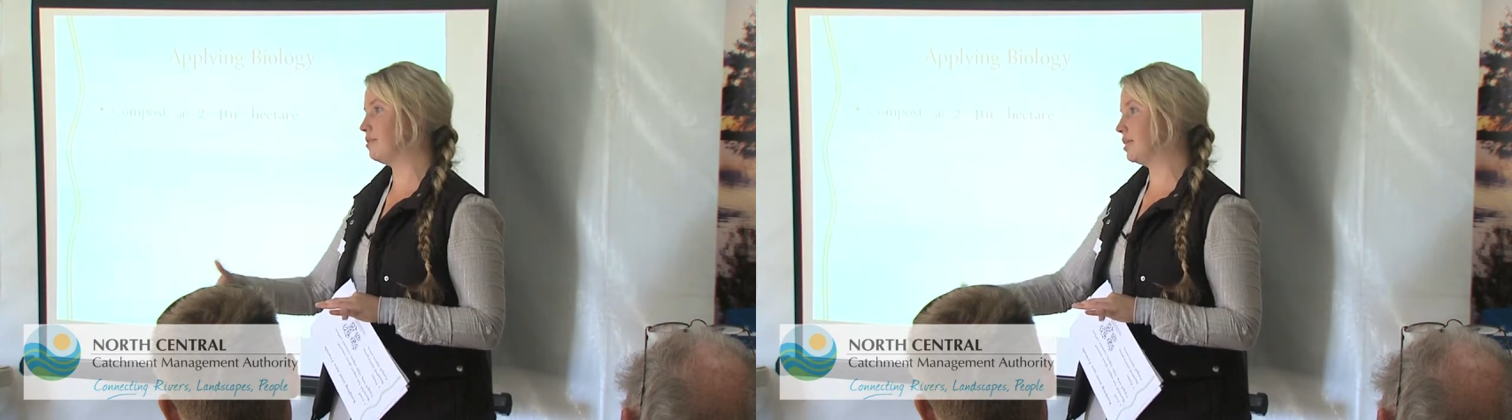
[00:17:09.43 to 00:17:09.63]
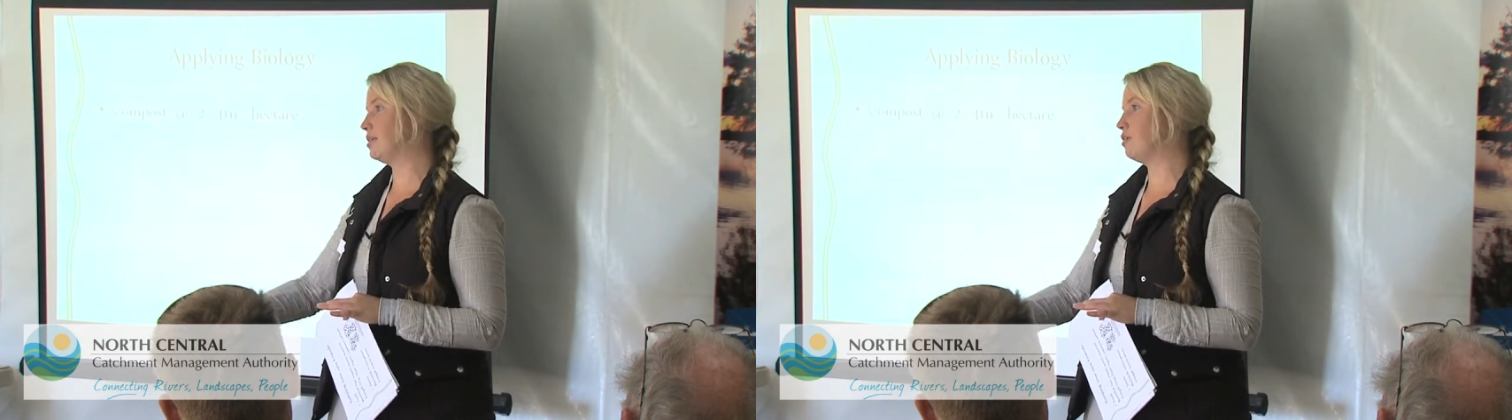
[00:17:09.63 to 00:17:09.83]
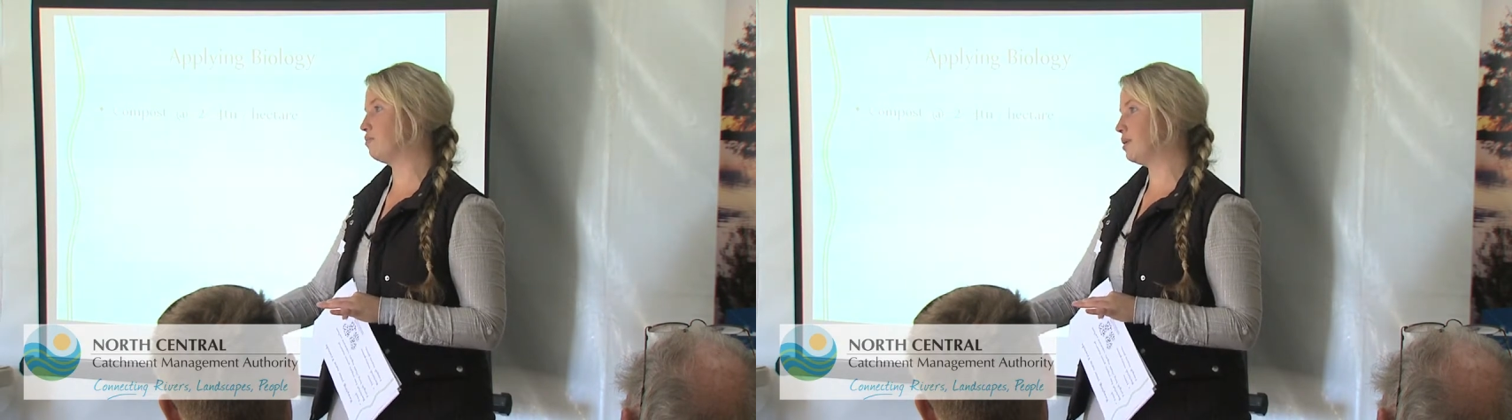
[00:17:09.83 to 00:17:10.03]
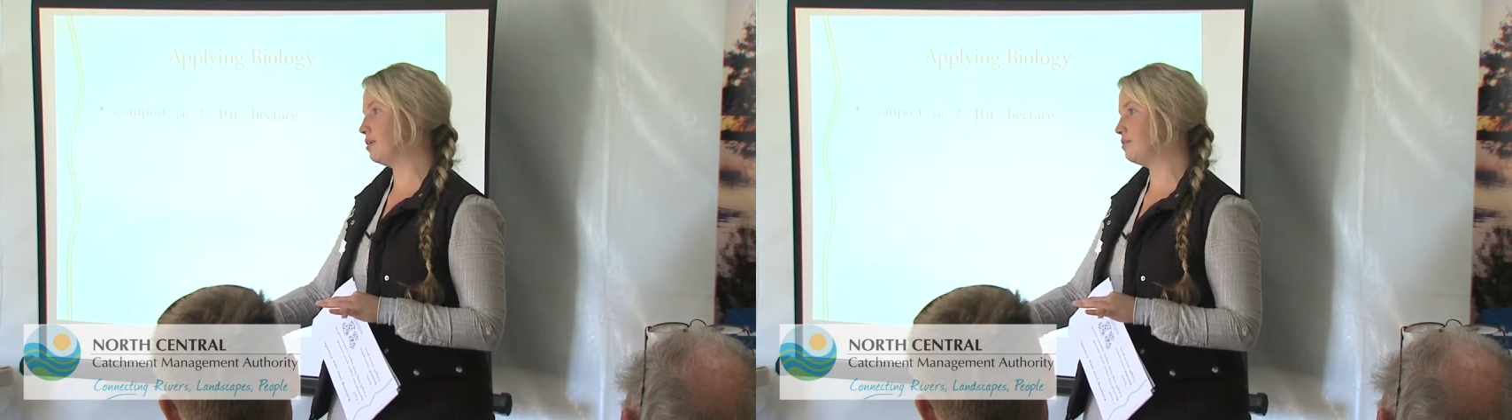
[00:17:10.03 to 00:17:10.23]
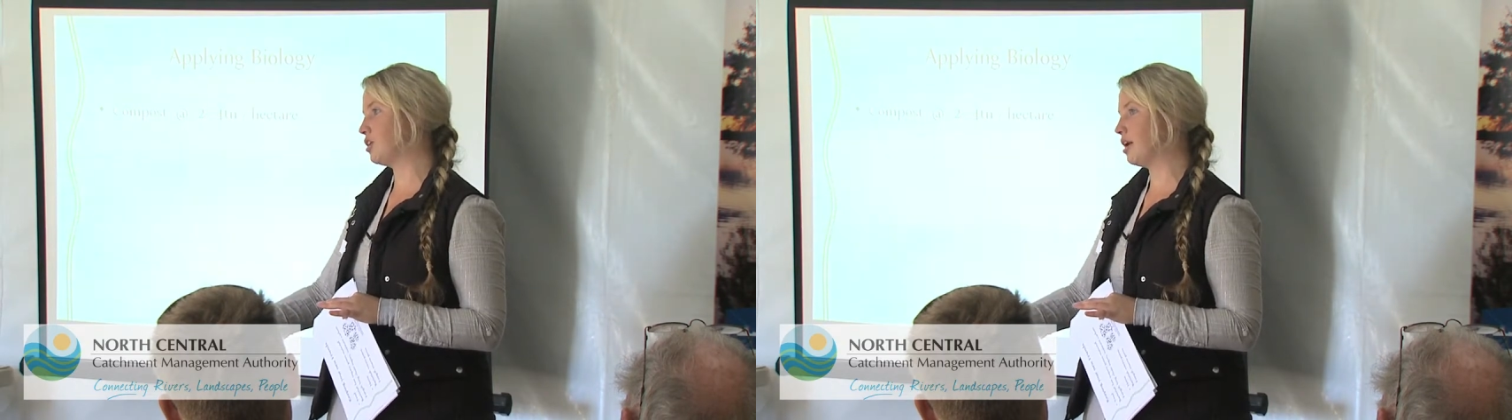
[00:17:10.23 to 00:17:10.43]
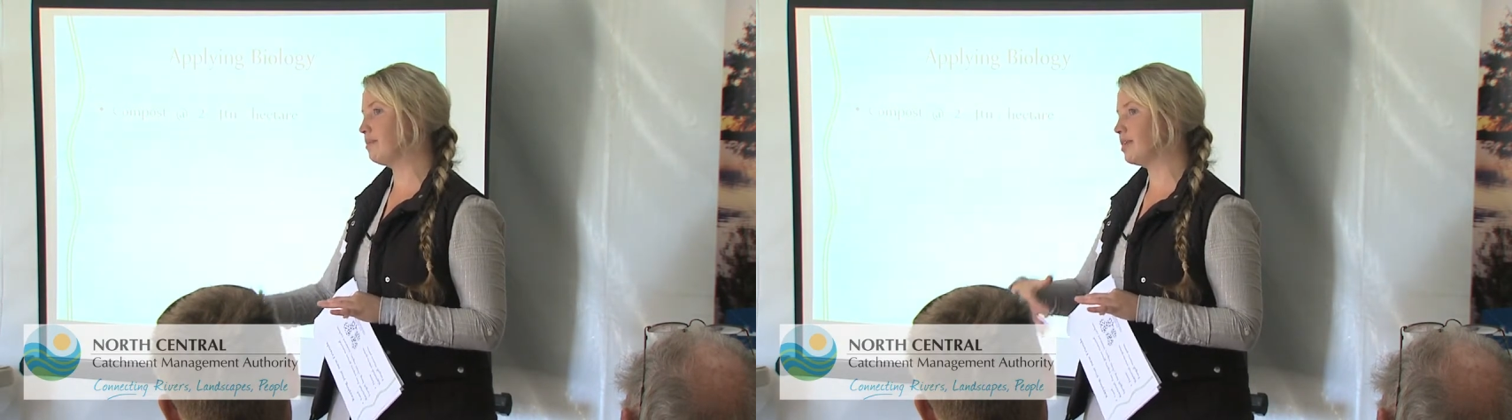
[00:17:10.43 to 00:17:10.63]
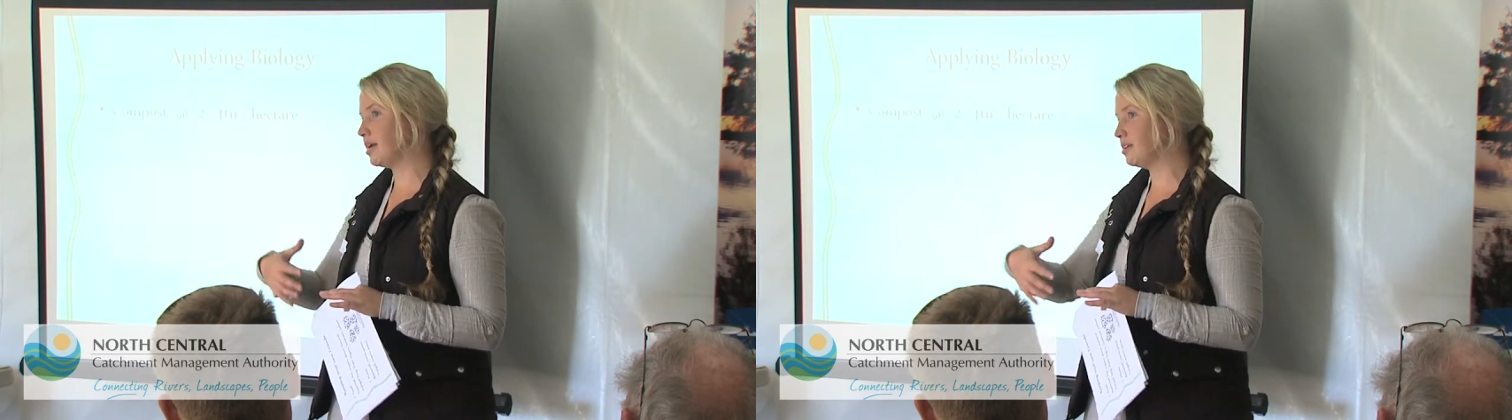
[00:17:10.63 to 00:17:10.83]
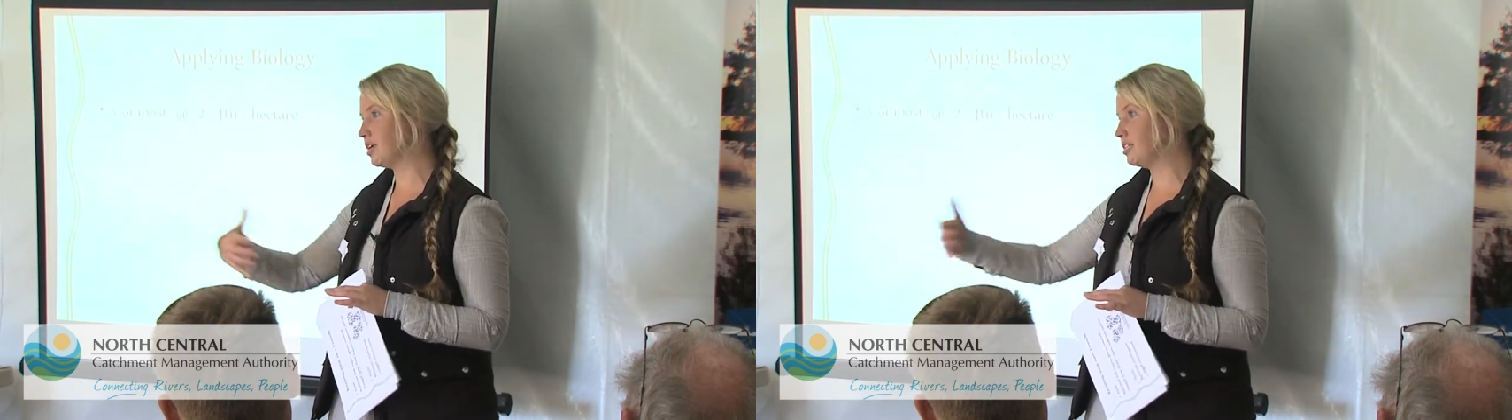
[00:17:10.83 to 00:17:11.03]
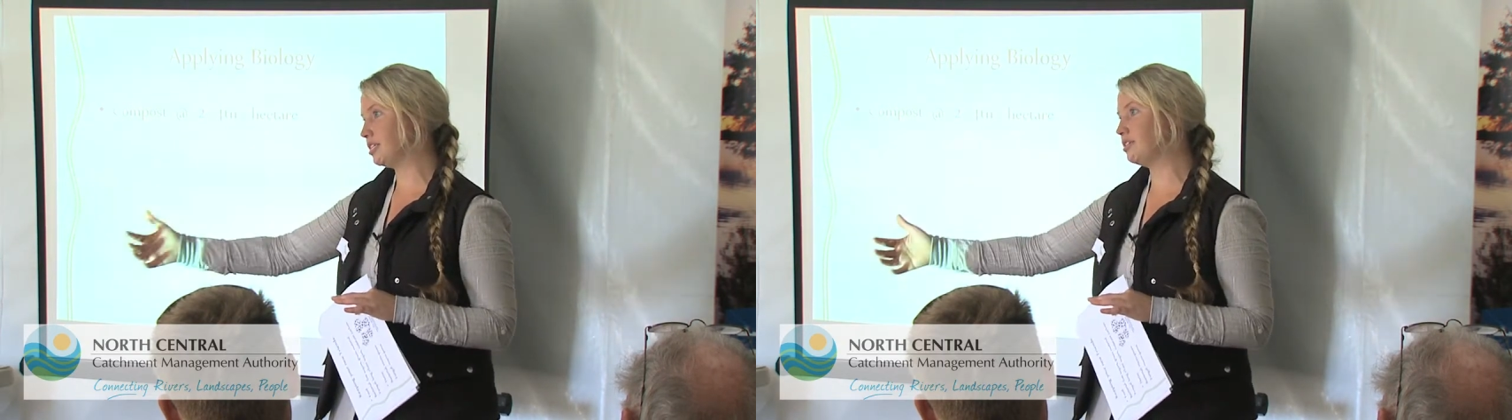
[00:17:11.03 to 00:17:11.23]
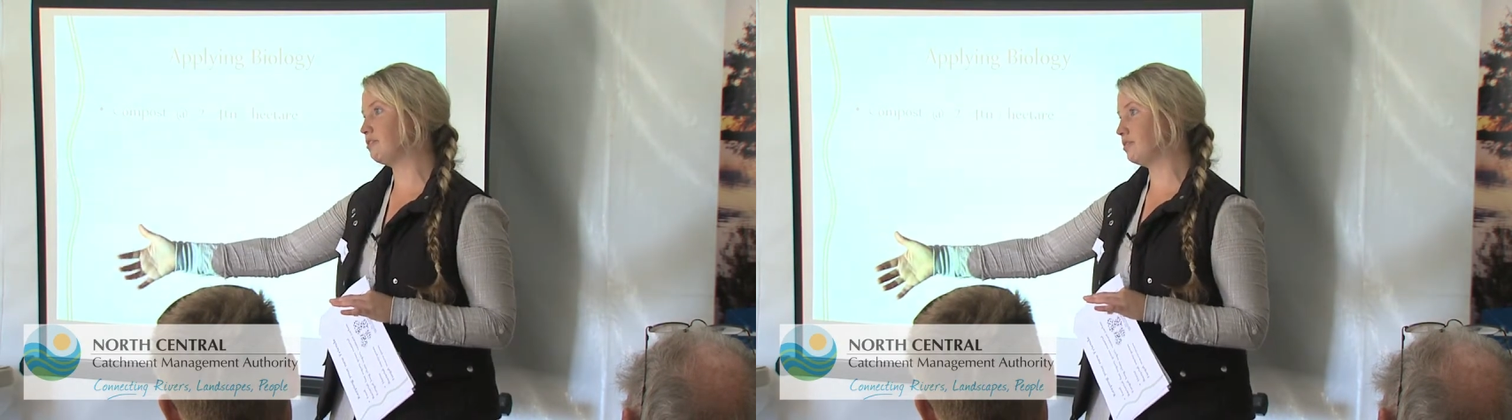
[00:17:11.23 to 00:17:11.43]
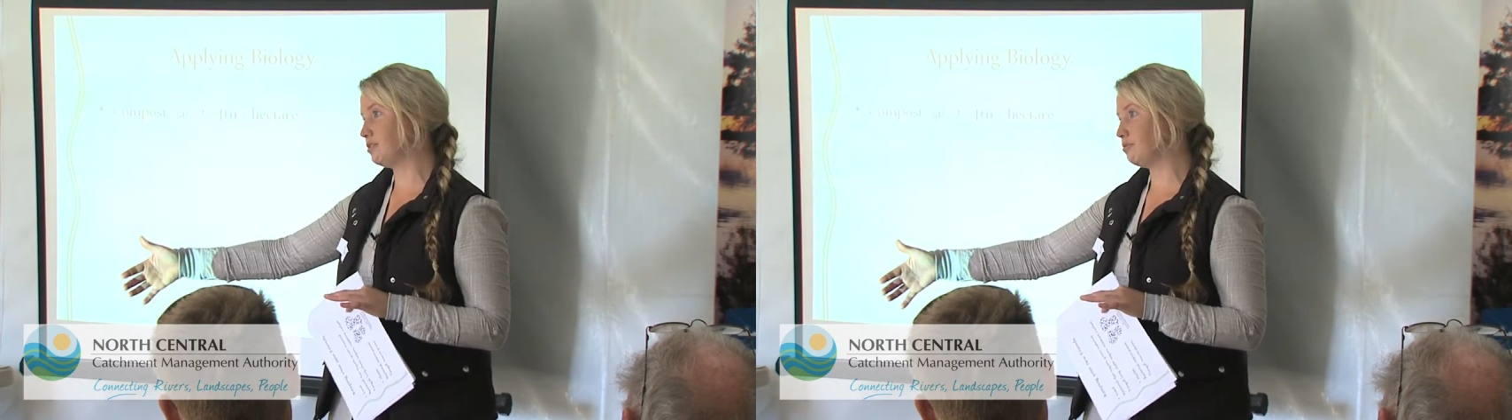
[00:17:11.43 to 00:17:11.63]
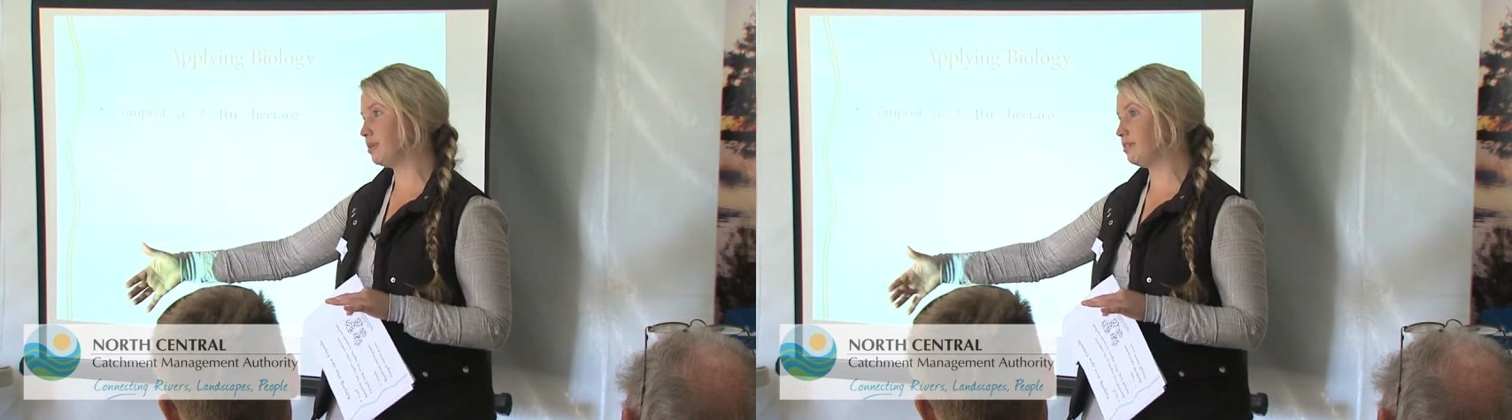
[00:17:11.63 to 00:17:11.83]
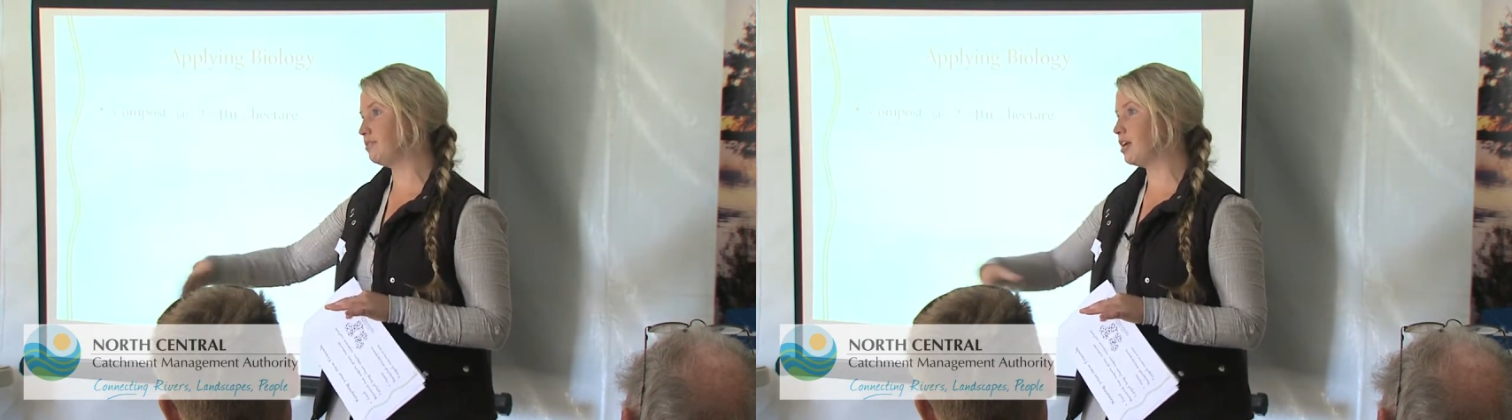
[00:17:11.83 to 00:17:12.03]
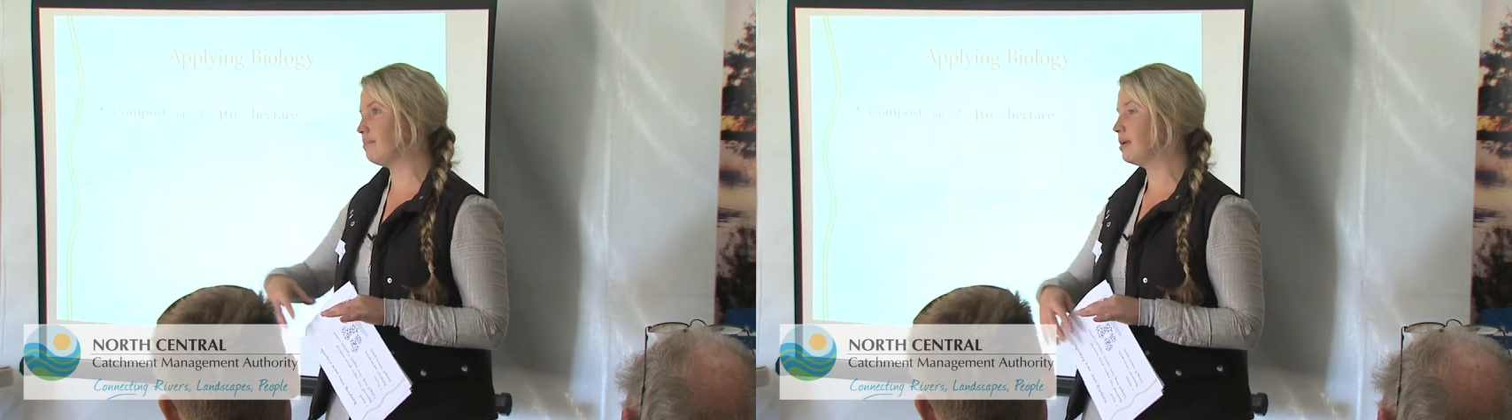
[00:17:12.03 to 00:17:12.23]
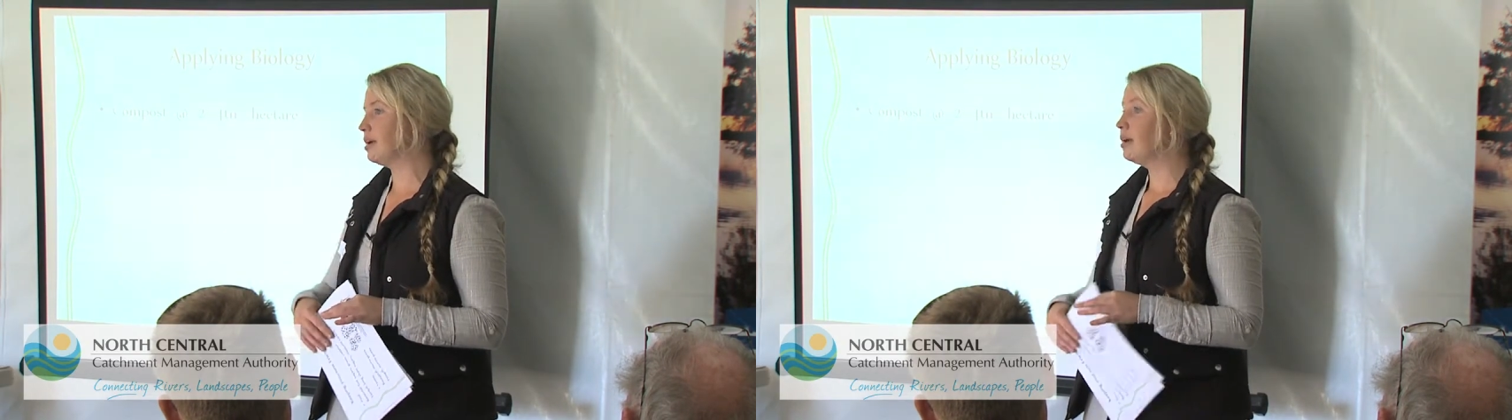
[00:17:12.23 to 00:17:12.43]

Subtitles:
really long period of time, that they can digest over a long period of time.